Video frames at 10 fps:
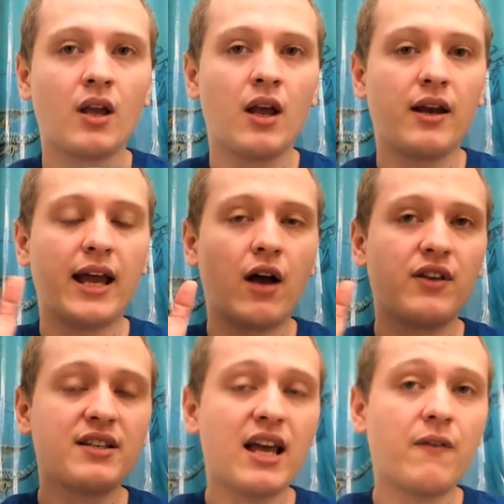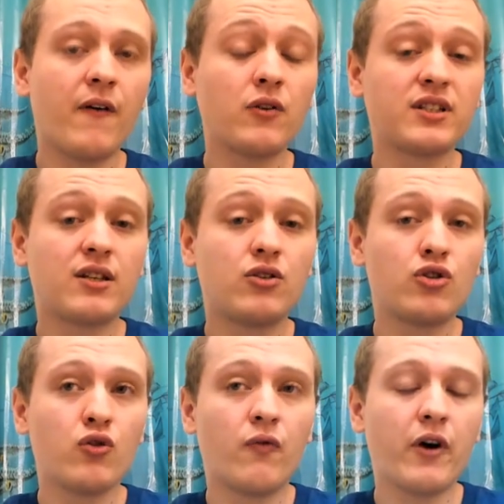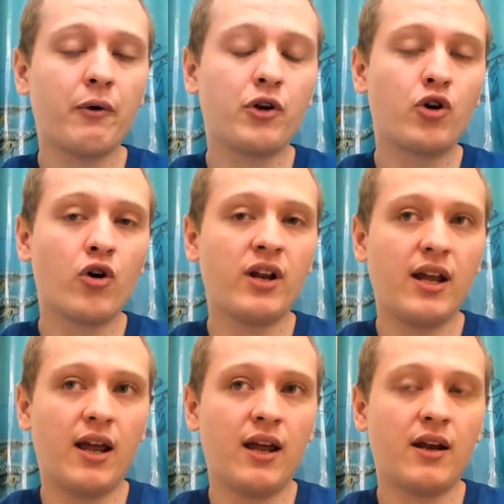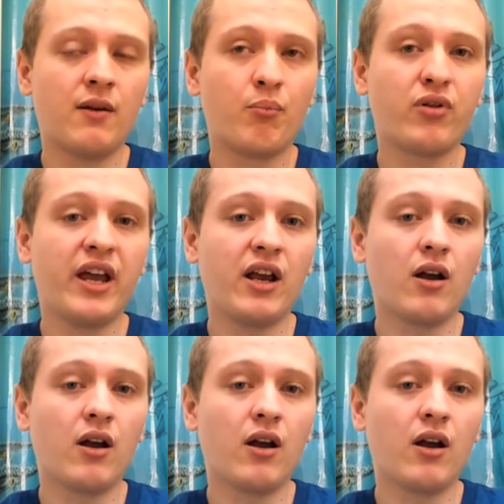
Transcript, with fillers: Now these headphones do very good in playing